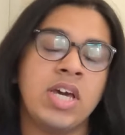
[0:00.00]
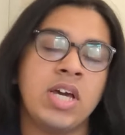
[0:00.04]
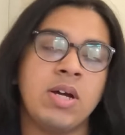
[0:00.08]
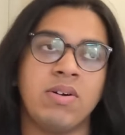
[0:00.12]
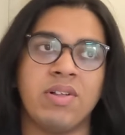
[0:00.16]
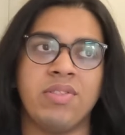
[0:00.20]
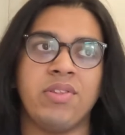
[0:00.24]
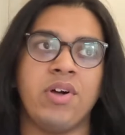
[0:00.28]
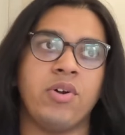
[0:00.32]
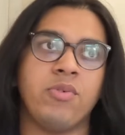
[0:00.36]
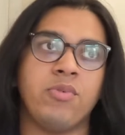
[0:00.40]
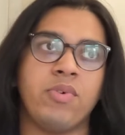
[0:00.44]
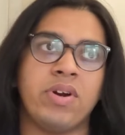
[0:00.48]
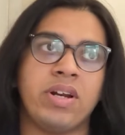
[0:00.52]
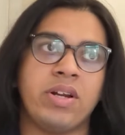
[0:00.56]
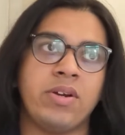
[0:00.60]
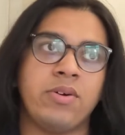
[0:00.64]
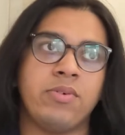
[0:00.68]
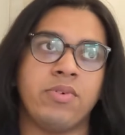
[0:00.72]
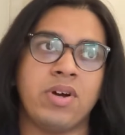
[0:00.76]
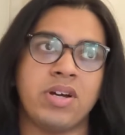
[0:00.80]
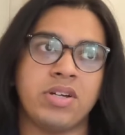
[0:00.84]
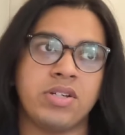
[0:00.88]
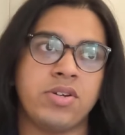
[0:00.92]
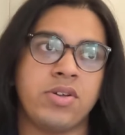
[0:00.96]
Well, not really
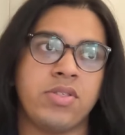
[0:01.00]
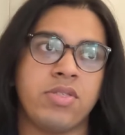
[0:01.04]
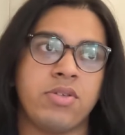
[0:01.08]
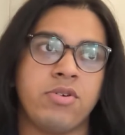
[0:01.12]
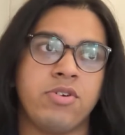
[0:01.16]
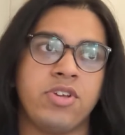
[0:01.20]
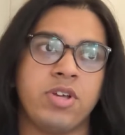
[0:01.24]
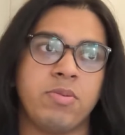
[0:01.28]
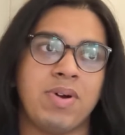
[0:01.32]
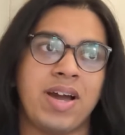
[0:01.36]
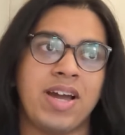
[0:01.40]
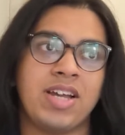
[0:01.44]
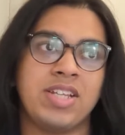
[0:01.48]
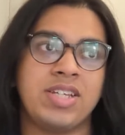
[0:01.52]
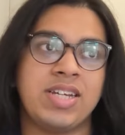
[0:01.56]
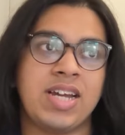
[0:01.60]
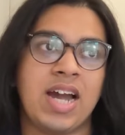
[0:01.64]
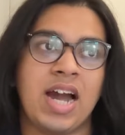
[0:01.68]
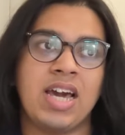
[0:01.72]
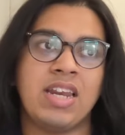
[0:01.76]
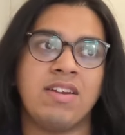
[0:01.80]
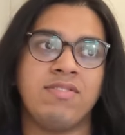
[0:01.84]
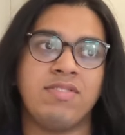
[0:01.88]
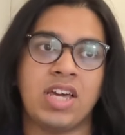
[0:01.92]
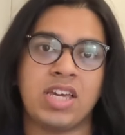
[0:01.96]
rush through them, I had to
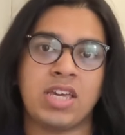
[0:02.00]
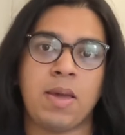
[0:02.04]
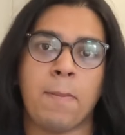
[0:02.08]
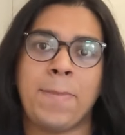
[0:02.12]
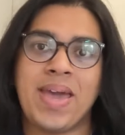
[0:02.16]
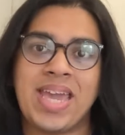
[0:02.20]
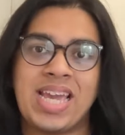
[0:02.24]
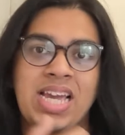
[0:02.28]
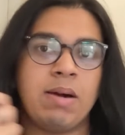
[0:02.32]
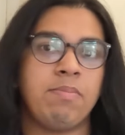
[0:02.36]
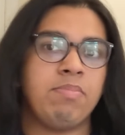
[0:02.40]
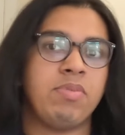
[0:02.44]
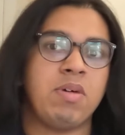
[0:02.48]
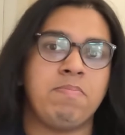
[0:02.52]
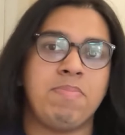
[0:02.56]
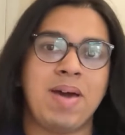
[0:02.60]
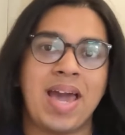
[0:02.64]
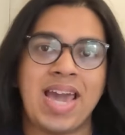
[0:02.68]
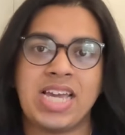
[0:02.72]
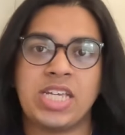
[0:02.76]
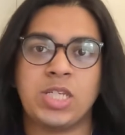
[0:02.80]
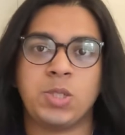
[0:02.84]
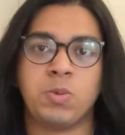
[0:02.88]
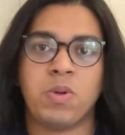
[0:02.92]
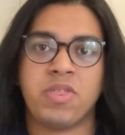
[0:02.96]
kind of like pick up the
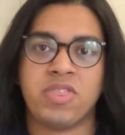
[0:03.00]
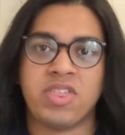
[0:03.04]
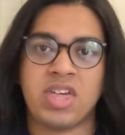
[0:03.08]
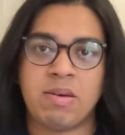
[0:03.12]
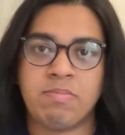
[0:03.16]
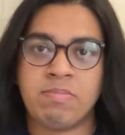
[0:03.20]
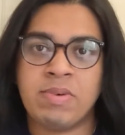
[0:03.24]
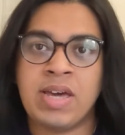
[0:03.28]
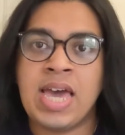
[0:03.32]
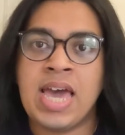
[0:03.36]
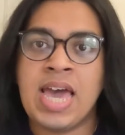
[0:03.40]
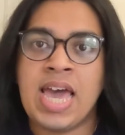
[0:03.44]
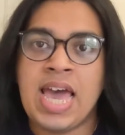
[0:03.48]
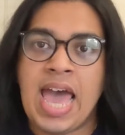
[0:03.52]
pace with them